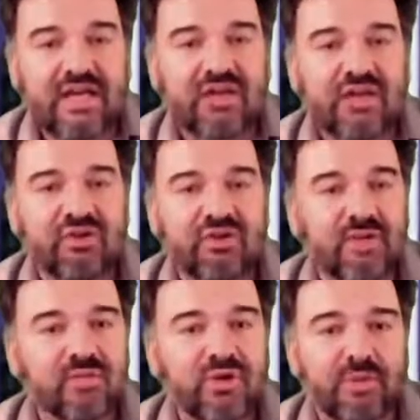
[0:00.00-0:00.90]
Neither
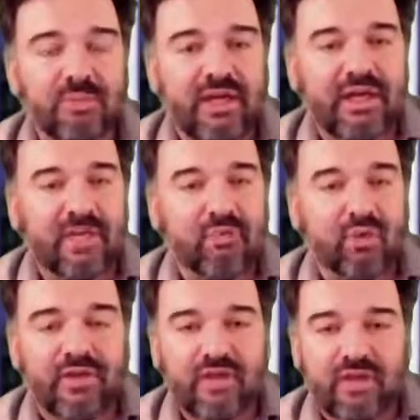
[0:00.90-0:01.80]
team's going to play
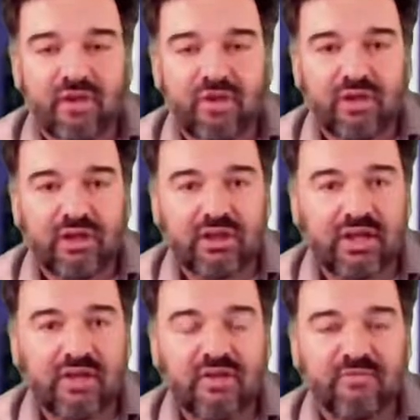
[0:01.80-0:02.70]
keep-away. I think they're going to
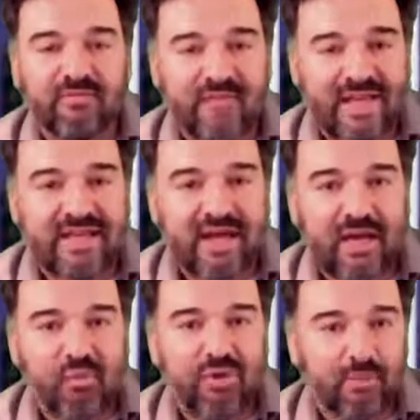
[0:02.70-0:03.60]
live and die
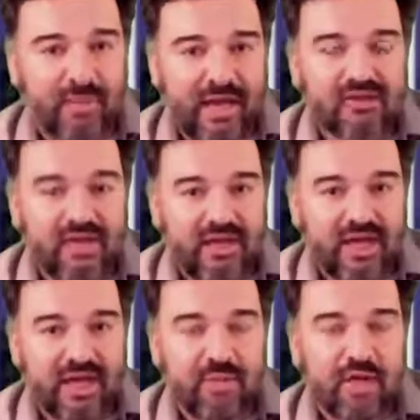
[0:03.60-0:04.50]
with their passing
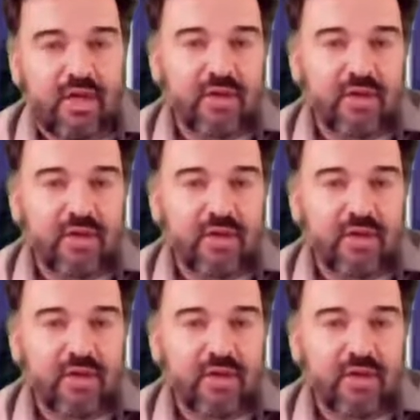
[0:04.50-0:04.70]
game.